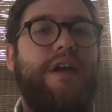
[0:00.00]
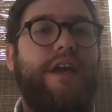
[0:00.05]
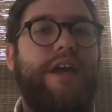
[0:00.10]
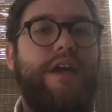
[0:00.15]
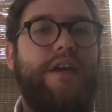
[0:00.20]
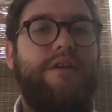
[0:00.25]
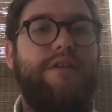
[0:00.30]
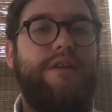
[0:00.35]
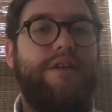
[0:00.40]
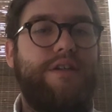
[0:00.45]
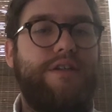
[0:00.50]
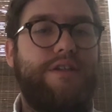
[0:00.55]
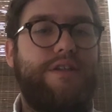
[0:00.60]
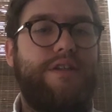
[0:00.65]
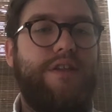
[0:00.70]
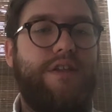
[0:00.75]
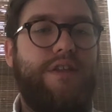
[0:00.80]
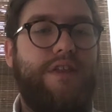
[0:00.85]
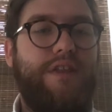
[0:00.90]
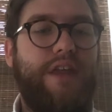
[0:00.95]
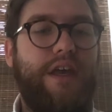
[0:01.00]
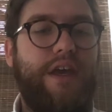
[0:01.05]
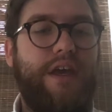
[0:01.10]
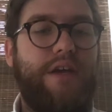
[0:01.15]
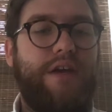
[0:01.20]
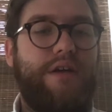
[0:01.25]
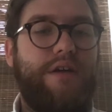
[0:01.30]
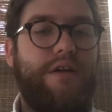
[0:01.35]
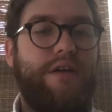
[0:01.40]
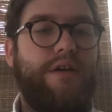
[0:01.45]
areas
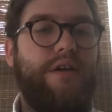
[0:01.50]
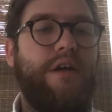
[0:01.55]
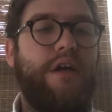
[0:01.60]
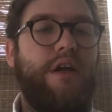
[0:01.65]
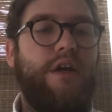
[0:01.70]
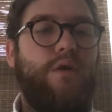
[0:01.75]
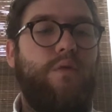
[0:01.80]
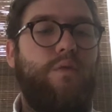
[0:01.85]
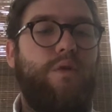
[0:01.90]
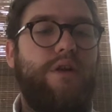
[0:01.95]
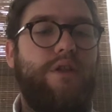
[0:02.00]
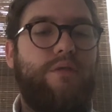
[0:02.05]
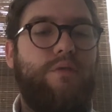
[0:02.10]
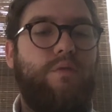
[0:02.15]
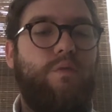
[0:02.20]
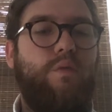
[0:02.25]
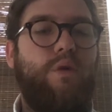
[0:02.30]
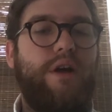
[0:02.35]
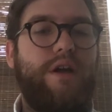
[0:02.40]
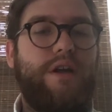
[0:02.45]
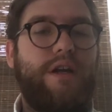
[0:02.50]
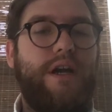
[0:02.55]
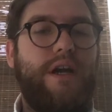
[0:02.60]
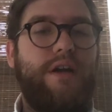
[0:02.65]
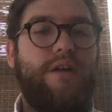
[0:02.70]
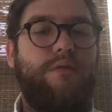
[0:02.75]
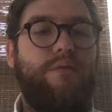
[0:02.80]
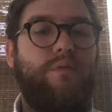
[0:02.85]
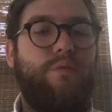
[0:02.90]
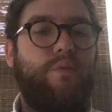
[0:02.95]
there with what
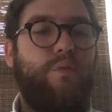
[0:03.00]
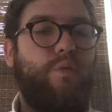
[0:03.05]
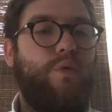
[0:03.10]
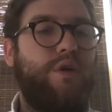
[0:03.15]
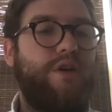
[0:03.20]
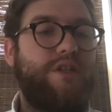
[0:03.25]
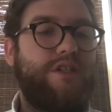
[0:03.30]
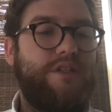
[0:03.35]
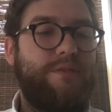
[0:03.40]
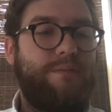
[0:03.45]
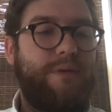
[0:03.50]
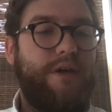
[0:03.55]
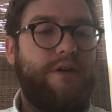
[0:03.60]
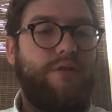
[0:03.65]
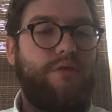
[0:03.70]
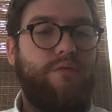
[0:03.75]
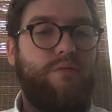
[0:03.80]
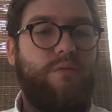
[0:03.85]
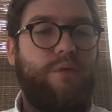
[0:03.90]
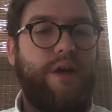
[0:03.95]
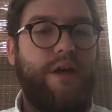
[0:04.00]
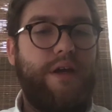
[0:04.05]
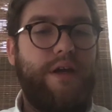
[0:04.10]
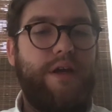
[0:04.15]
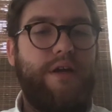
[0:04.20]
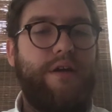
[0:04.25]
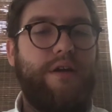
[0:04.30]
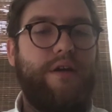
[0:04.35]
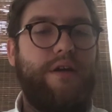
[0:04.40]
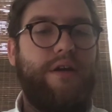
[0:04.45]
kind of works better
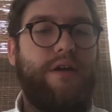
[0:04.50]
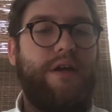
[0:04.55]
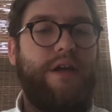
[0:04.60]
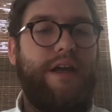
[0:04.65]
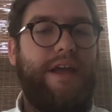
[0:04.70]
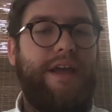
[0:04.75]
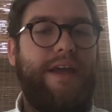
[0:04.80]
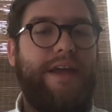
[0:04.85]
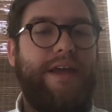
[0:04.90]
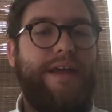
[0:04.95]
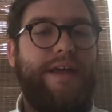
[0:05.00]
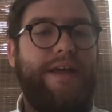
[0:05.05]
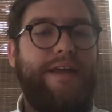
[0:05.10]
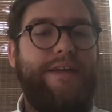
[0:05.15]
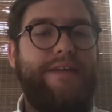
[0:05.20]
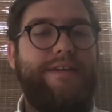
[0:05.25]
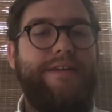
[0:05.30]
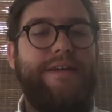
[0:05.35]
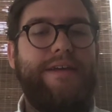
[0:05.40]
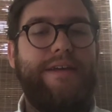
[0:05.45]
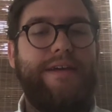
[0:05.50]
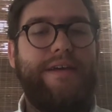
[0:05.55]
where and